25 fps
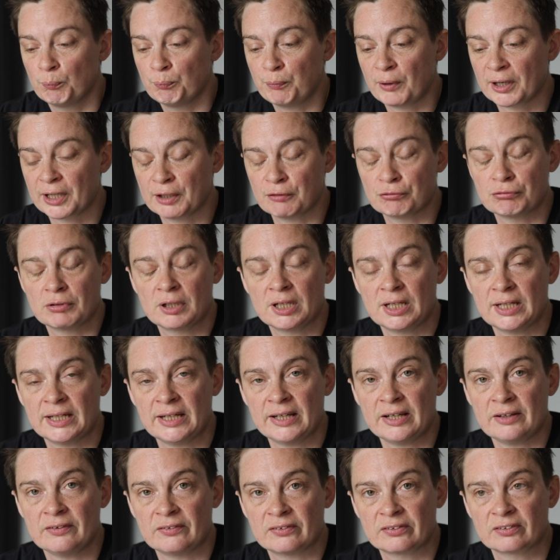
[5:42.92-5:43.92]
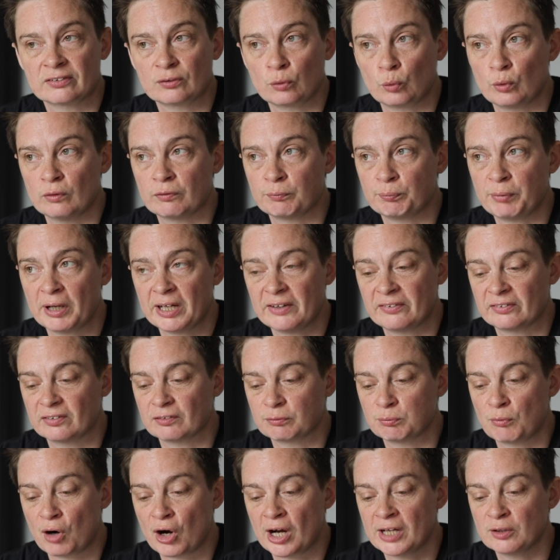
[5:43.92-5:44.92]
but it really is sort of peace
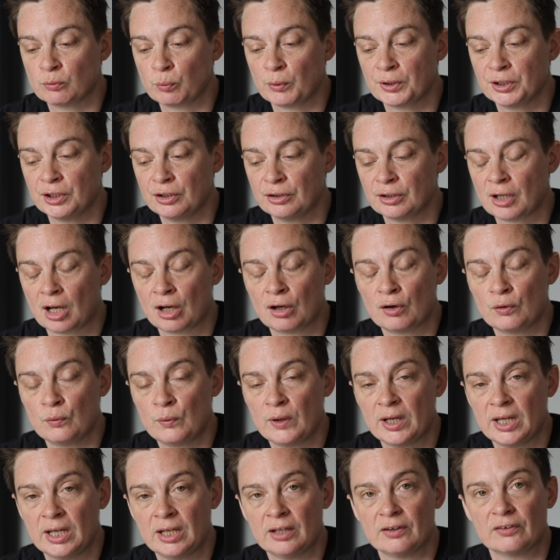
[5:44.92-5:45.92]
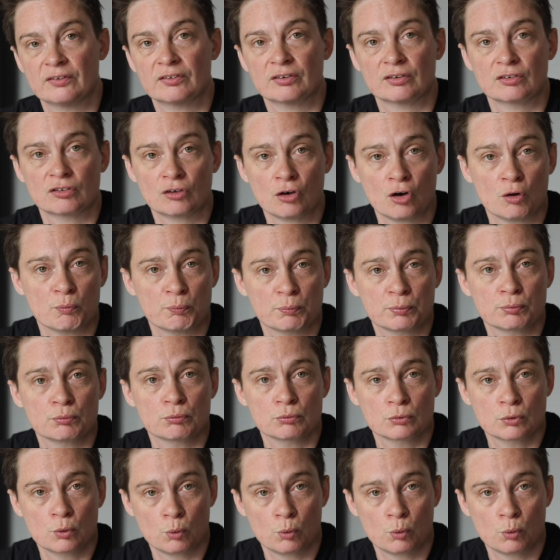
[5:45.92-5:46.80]
of mind when you know it's a top